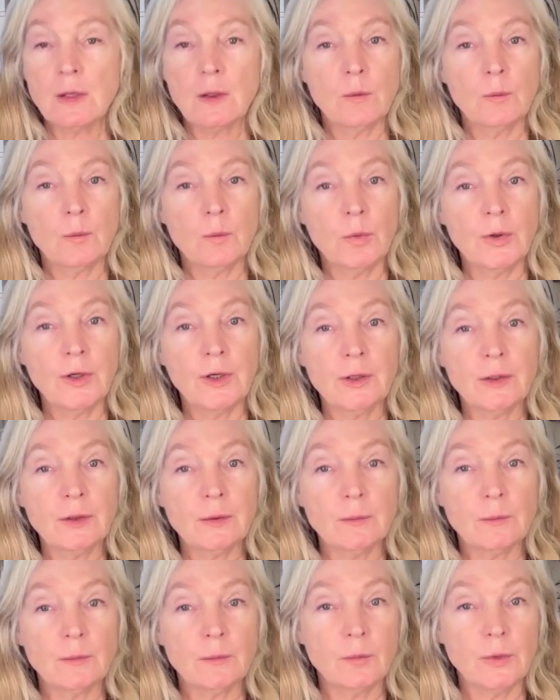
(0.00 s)

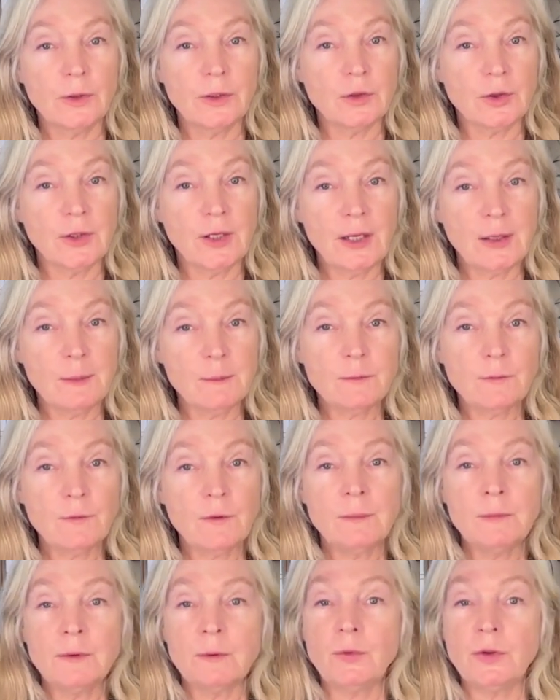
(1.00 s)
where you came
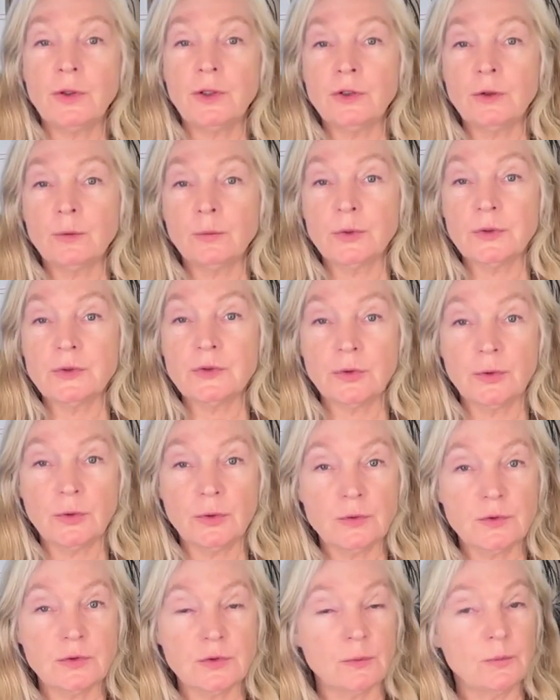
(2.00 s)
from and where you'll
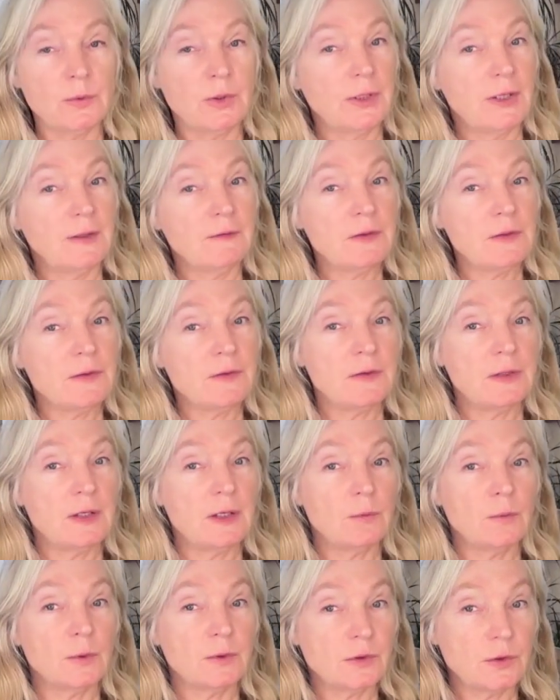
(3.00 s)
return to, where
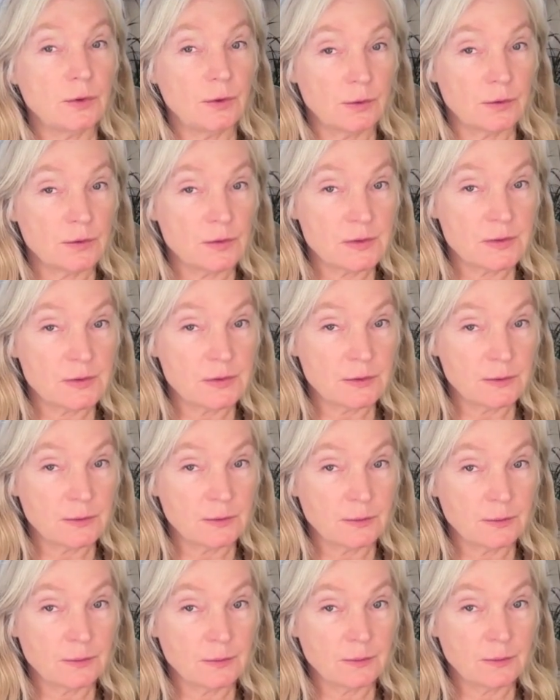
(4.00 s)
everything returns
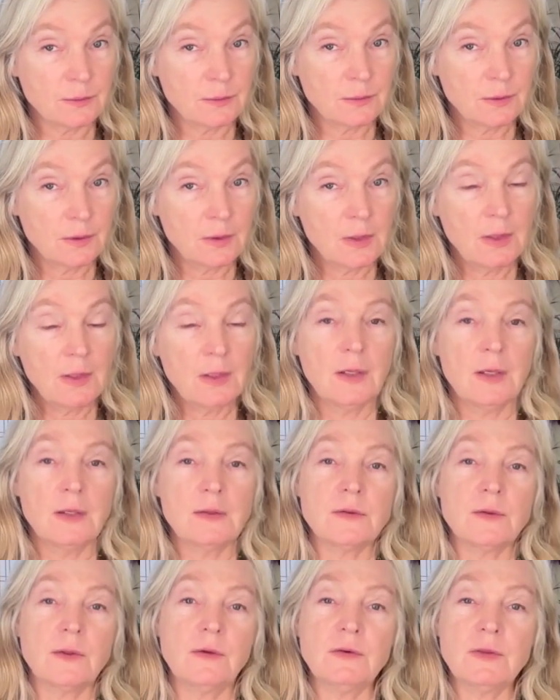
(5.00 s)
to.
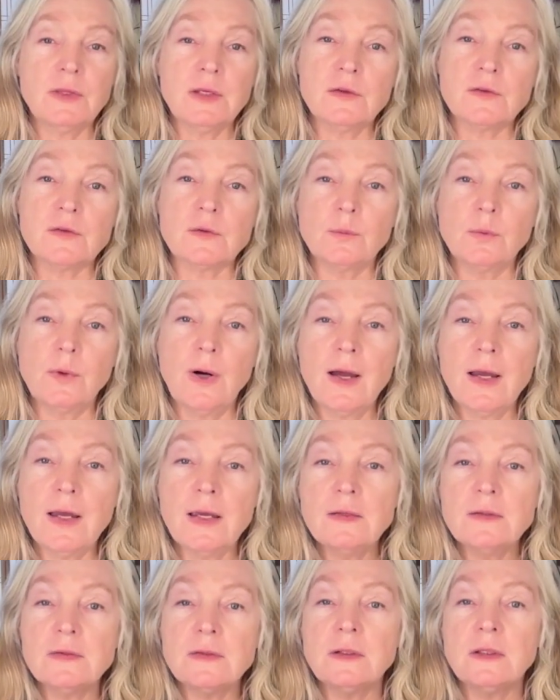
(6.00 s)
And so everything is
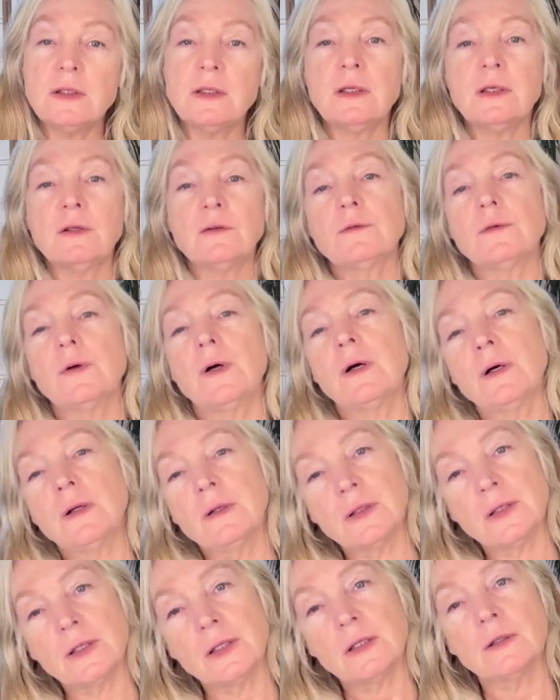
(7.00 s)
rising and
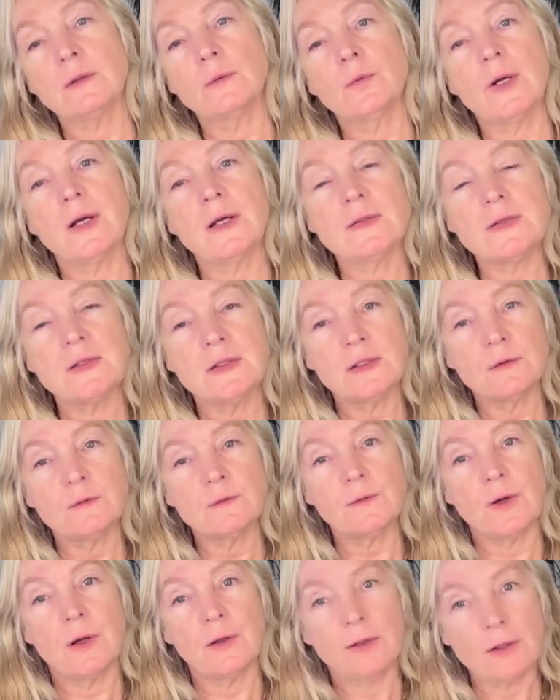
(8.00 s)
falling and rising and
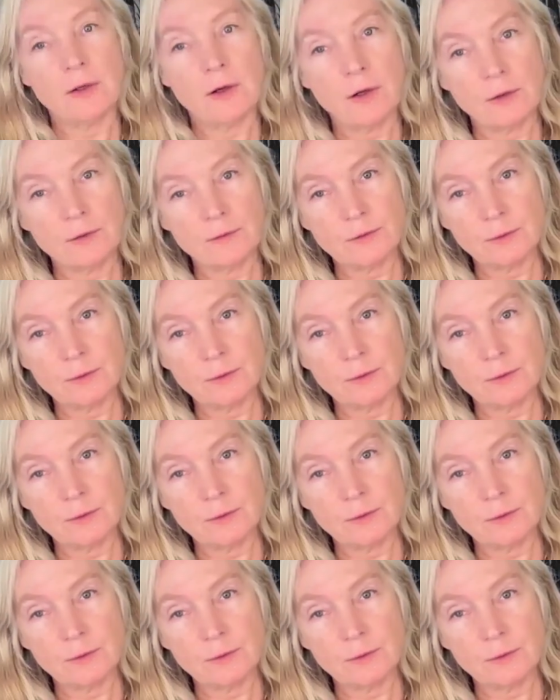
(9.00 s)
falling, all of